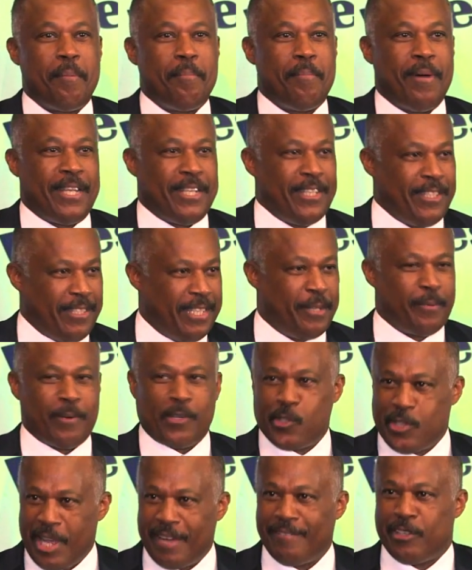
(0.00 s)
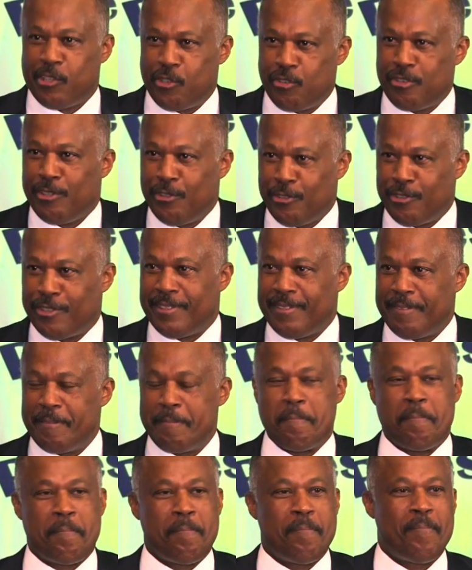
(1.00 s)
But there were seven children.
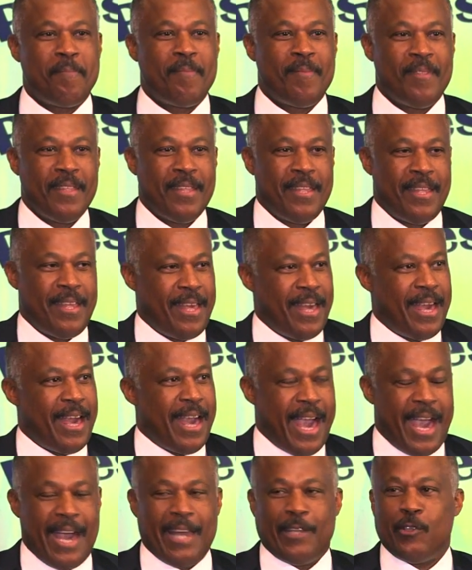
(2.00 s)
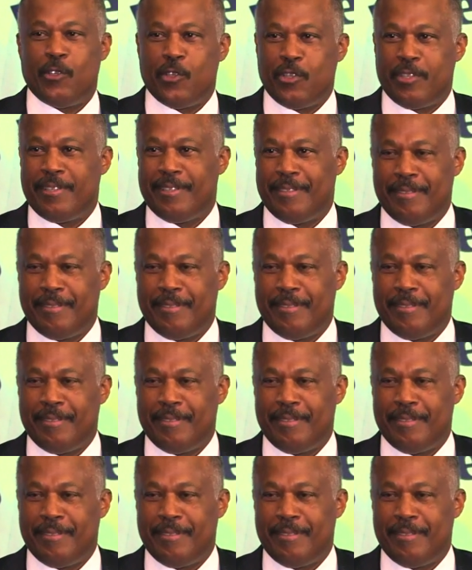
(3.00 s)
And